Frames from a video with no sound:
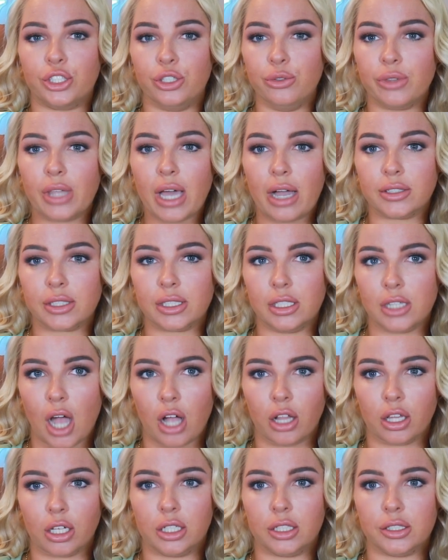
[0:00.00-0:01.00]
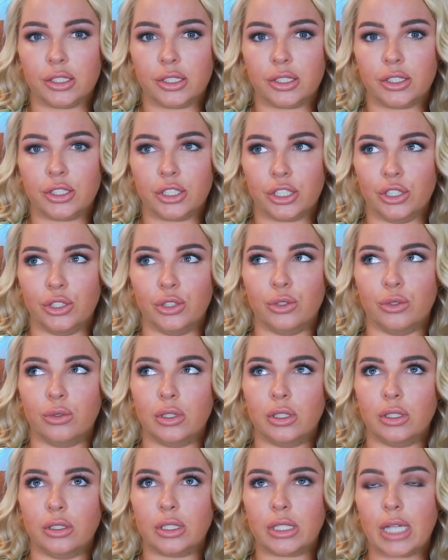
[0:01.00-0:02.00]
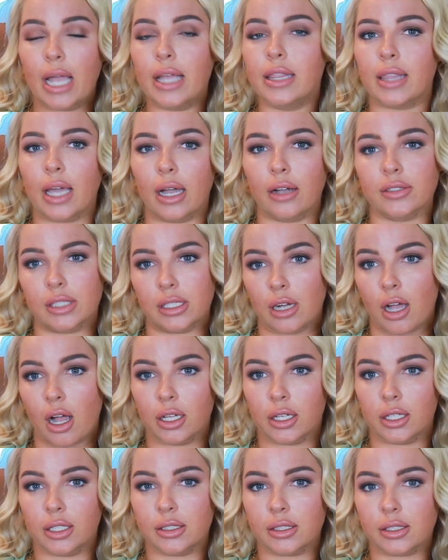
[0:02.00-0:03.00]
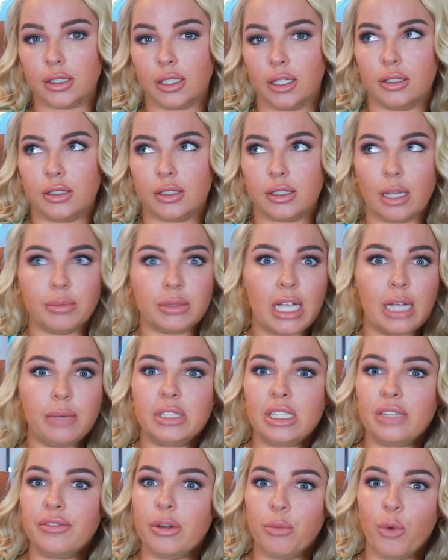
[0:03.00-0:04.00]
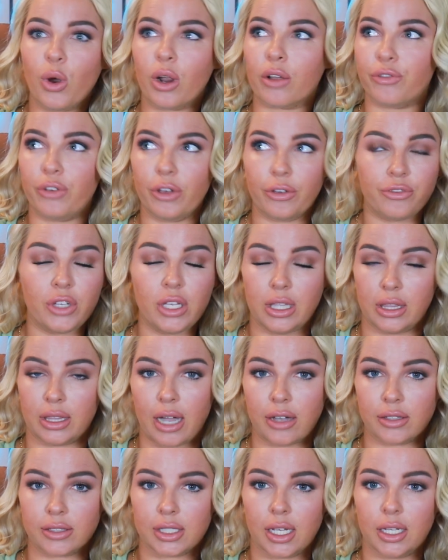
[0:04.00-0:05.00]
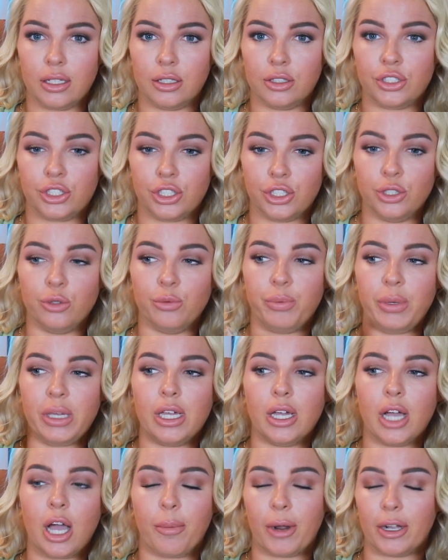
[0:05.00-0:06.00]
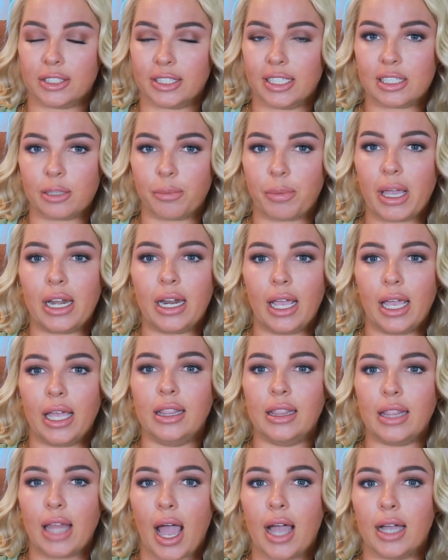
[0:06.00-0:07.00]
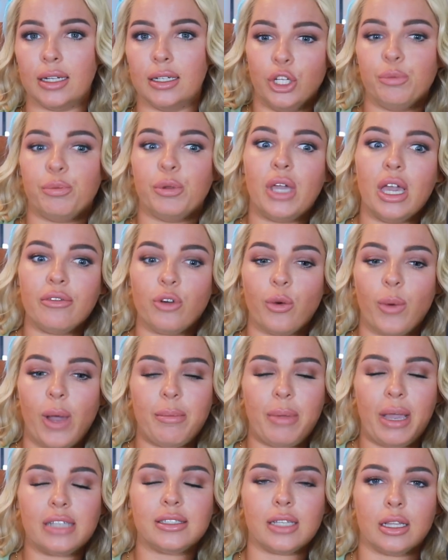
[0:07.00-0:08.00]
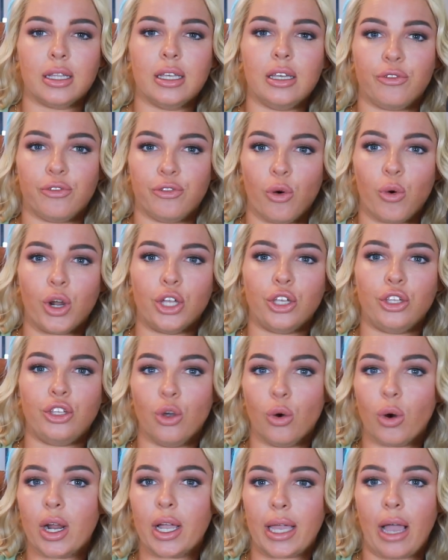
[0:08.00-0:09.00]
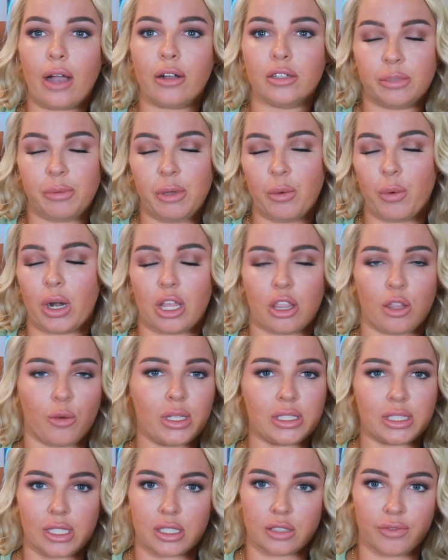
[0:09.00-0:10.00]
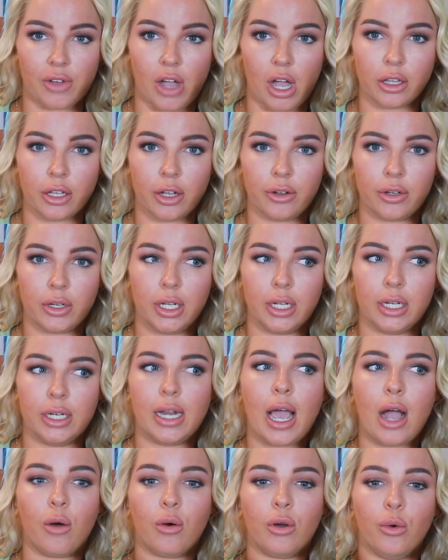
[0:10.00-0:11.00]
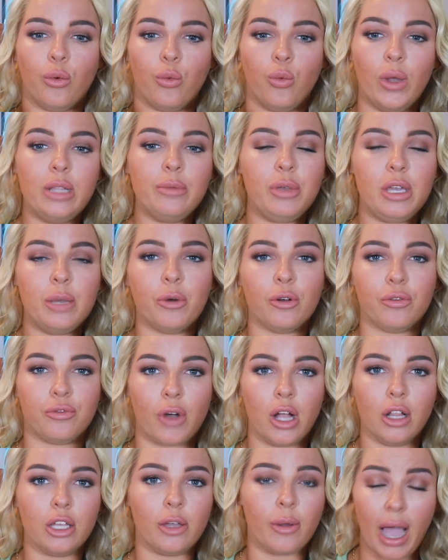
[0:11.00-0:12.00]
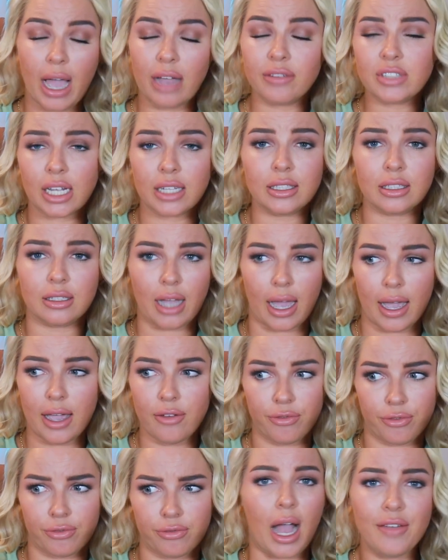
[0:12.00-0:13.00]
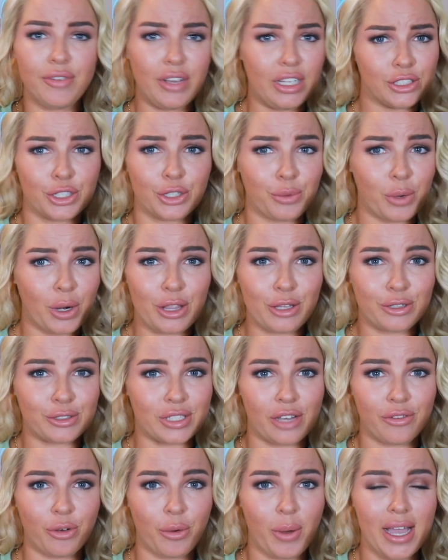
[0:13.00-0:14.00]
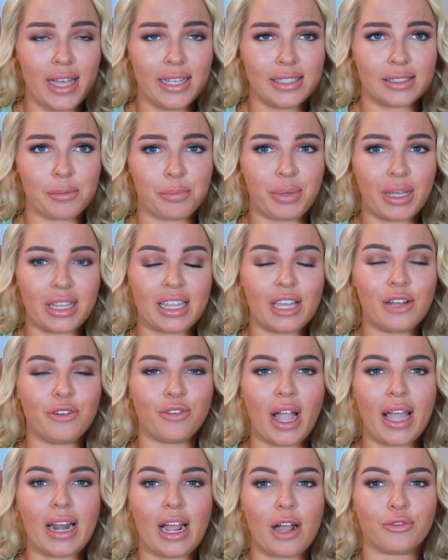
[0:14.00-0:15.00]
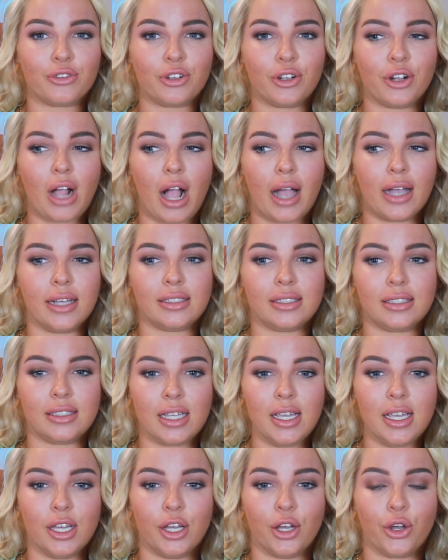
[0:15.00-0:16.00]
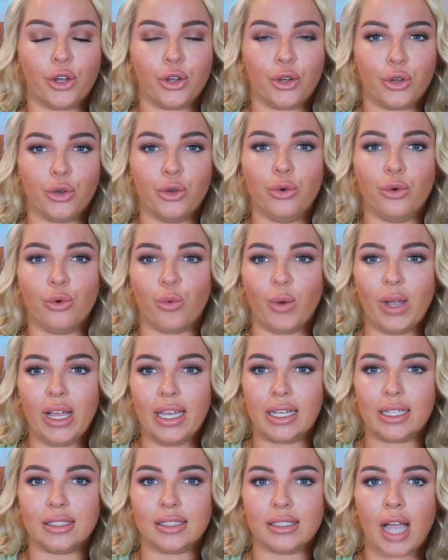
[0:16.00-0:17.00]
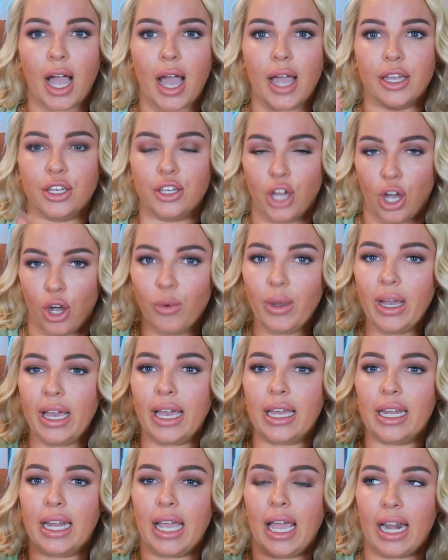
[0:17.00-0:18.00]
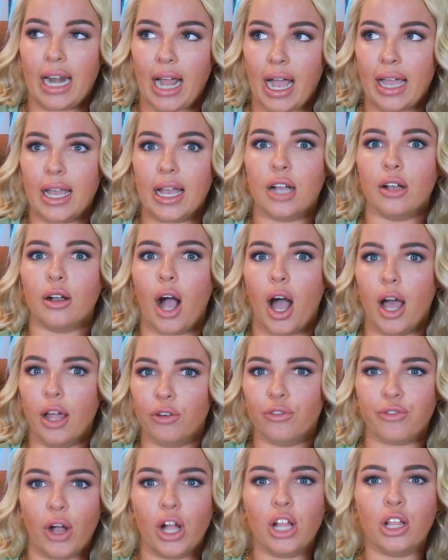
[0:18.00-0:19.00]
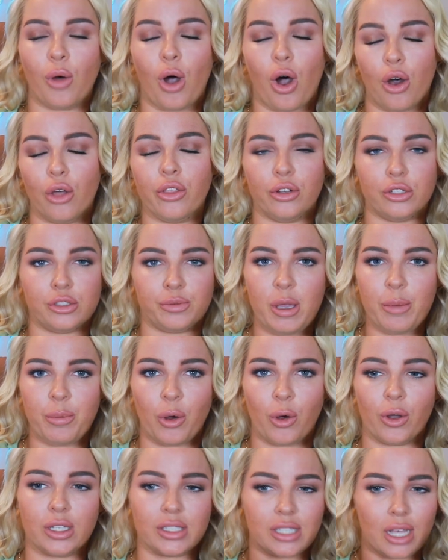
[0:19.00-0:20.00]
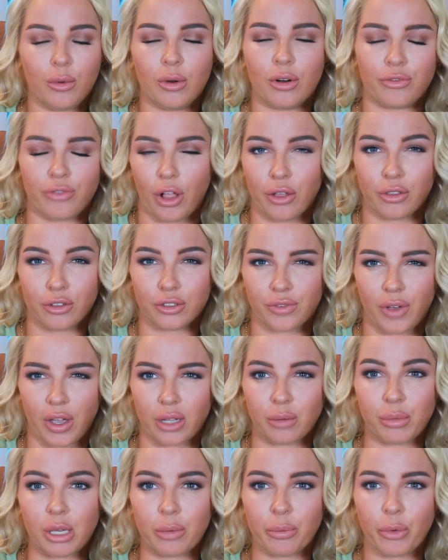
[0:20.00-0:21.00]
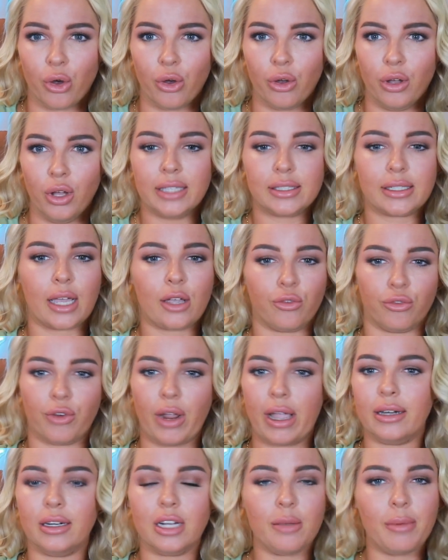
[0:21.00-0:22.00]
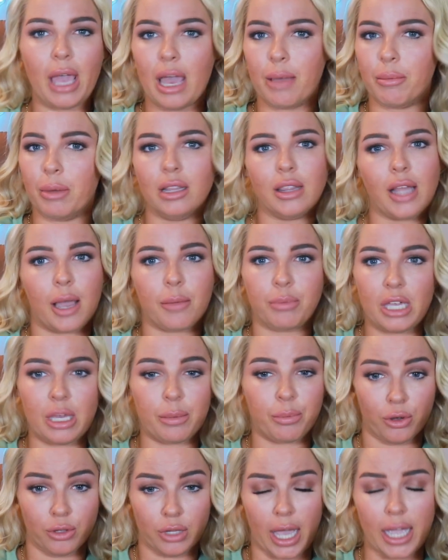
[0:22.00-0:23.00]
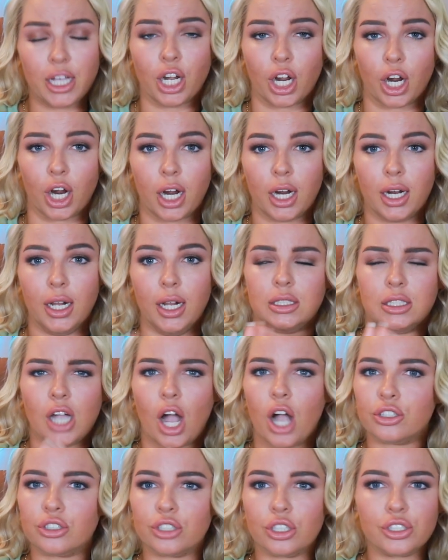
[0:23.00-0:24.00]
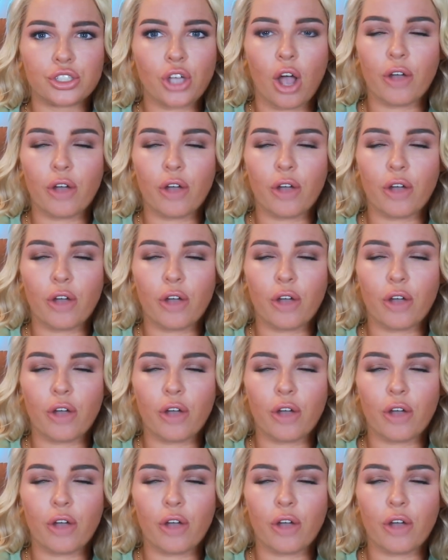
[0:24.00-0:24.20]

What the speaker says: $2,000 to $10,000, sometimes even more, $15,000 to be a participant in that loop giveaway, basically for your account to be one of the ones that's followed. Now, when people follow you, I've entered one of those giveaways, but then right after I see who wins, I go in and I unfollow all those people because I don't want to follow those fucking people. It's like random MLM people like her, doctor's